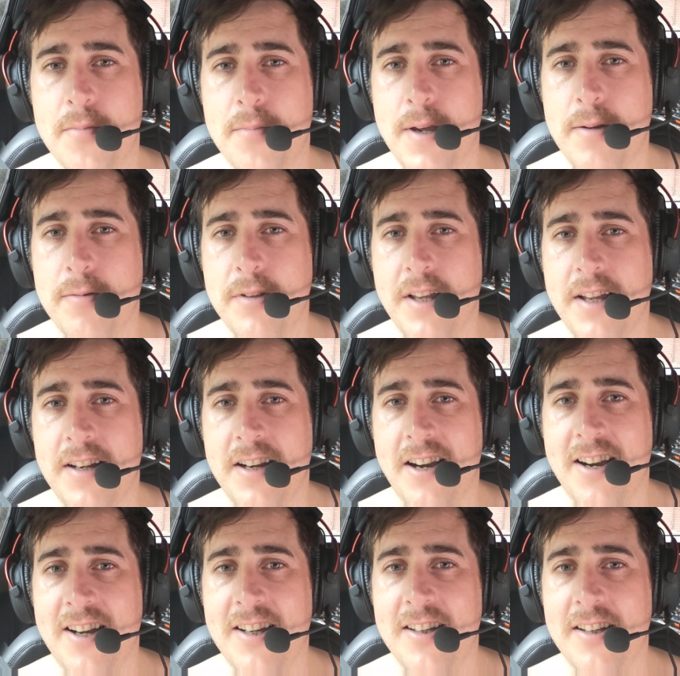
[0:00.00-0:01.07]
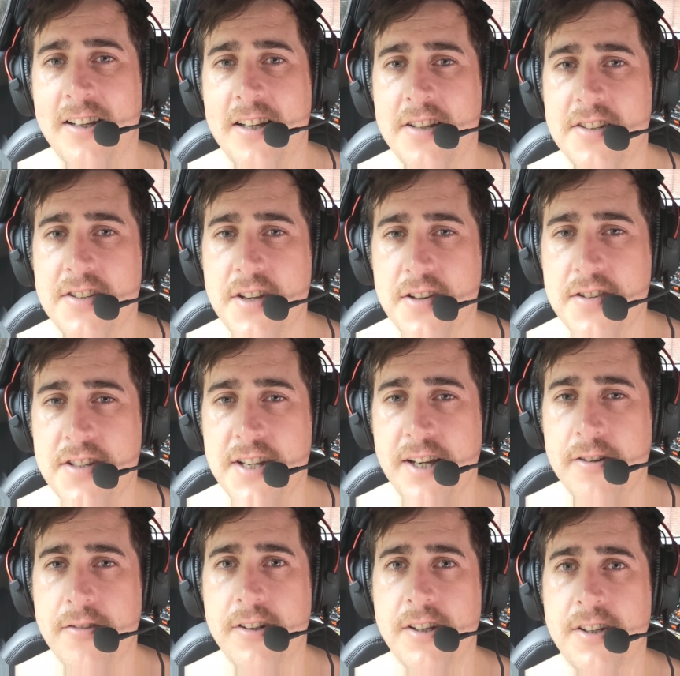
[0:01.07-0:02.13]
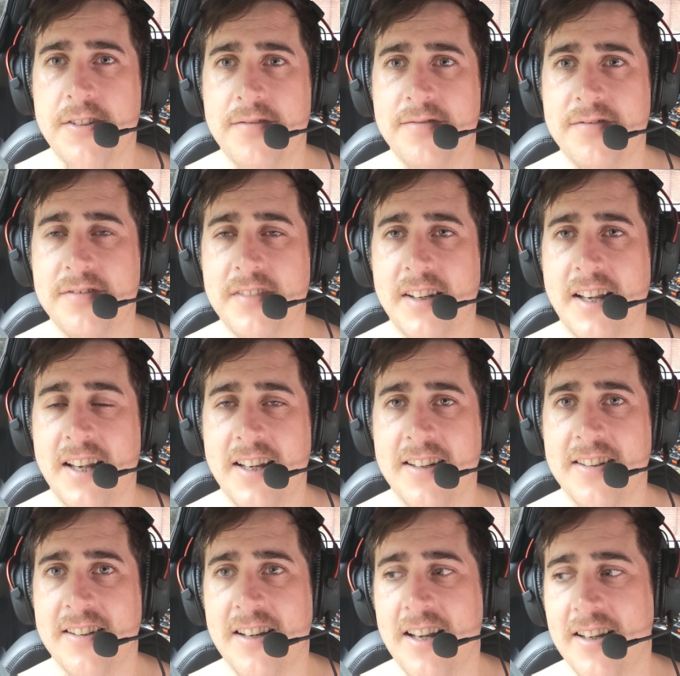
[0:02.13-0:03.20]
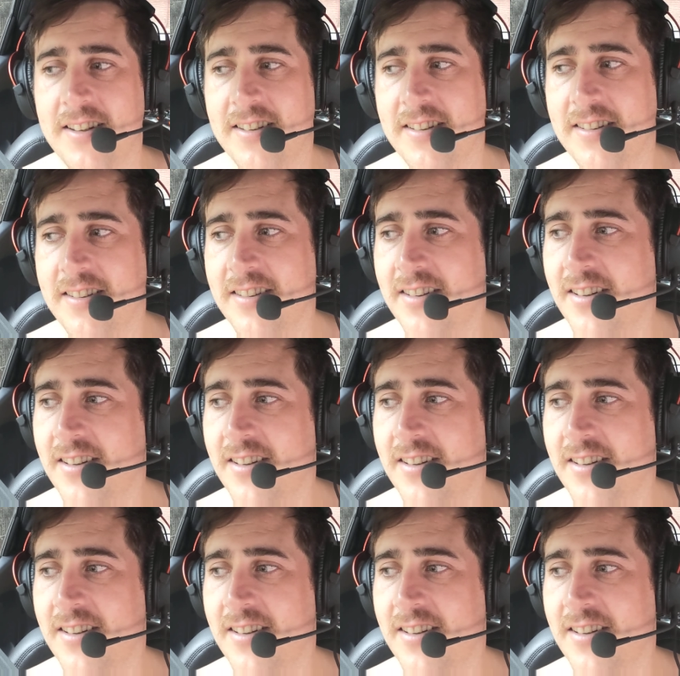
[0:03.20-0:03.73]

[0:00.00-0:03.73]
people that I associate with, and